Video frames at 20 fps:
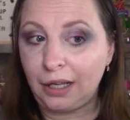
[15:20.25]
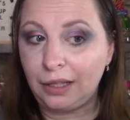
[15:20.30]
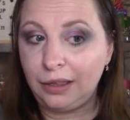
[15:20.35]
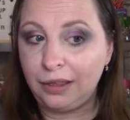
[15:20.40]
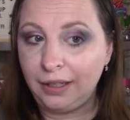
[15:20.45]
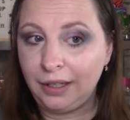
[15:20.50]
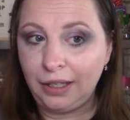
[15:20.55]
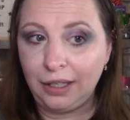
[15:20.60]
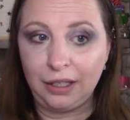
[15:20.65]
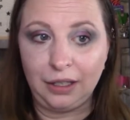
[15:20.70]
I
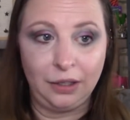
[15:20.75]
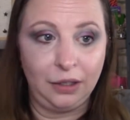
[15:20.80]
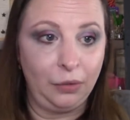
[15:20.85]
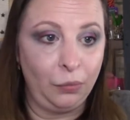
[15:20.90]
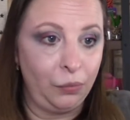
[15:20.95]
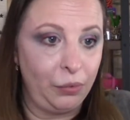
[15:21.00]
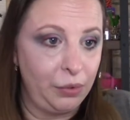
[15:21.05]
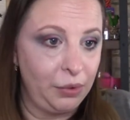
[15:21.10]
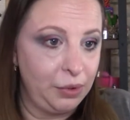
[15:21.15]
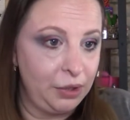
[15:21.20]
think it, it
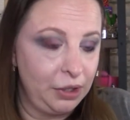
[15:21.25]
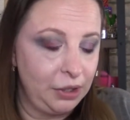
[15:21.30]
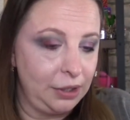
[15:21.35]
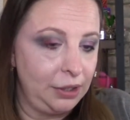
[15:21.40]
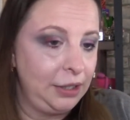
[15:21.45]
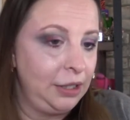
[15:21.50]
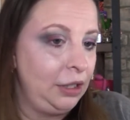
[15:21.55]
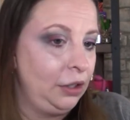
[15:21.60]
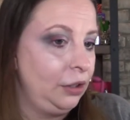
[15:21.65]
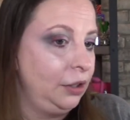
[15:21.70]

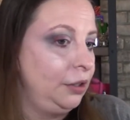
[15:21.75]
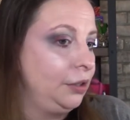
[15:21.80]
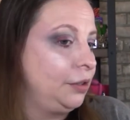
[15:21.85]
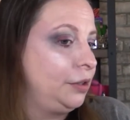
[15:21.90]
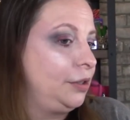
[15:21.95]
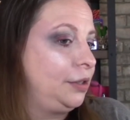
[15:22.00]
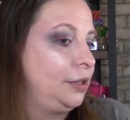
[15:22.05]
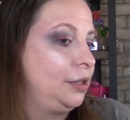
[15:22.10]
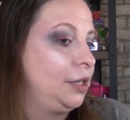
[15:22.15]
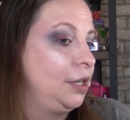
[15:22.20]
really
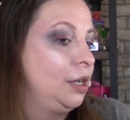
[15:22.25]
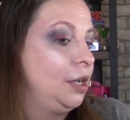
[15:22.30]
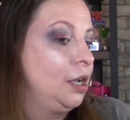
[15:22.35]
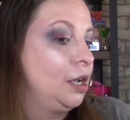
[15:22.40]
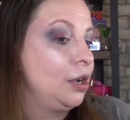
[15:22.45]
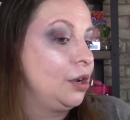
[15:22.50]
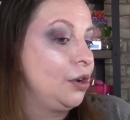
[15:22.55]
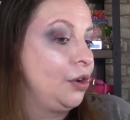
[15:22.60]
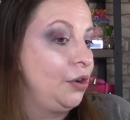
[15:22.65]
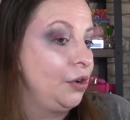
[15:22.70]
looks
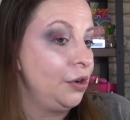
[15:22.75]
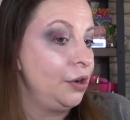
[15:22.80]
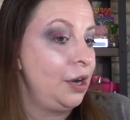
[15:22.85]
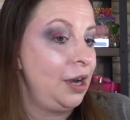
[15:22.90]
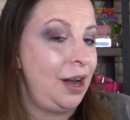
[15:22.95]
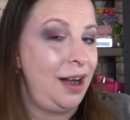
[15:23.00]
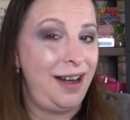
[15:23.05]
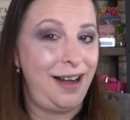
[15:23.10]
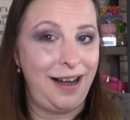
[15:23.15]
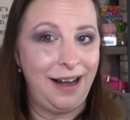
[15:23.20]
good
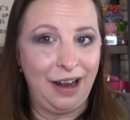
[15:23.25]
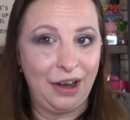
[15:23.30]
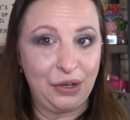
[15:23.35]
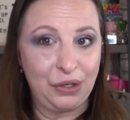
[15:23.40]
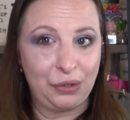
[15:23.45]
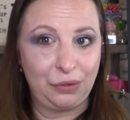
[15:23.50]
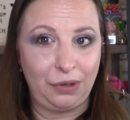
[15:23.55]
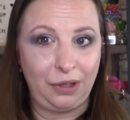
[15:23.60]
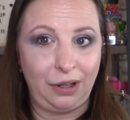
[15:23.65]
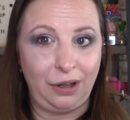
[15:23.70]
and
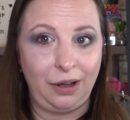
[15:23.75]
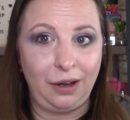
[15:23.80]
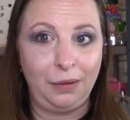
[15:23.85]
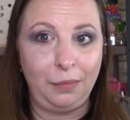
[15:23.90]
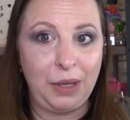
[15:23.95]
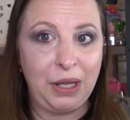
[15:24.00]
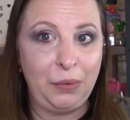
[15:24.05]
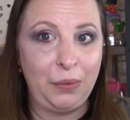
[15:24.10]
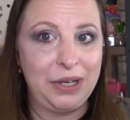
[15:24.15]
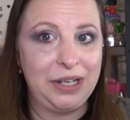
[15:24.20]
natural on
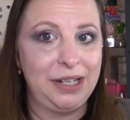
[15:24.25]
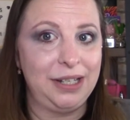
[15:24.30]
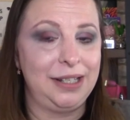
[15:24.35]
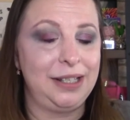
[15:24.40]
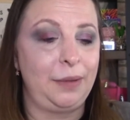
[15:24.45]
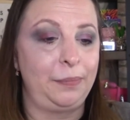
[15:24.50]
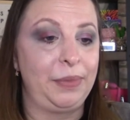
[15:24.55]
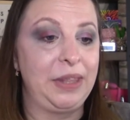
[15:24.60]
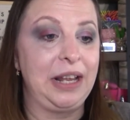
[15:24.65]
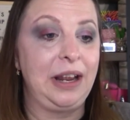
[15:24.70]
me, which is
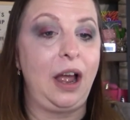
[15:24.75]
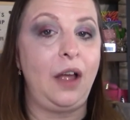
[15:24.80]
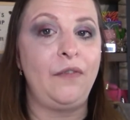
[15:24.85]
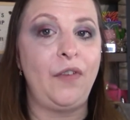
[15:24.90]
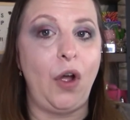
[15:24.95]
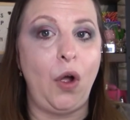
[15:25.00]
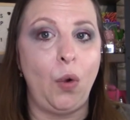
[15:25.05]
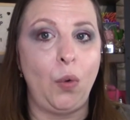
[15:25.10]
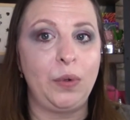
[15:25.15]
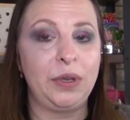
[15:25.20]
something
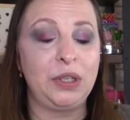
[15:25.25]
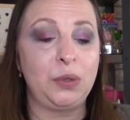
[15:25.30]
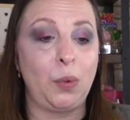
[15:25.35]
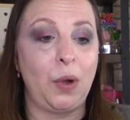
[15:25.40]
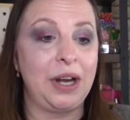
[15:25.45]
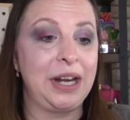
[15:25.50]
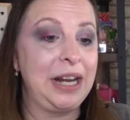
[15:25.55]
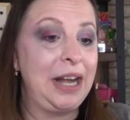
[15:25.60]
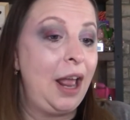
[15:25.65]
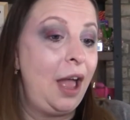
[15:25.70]
I've always
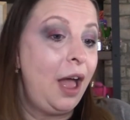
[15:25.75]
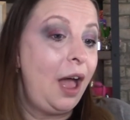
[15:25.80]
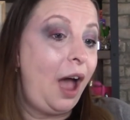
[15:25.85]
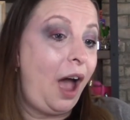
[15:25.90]
wanted.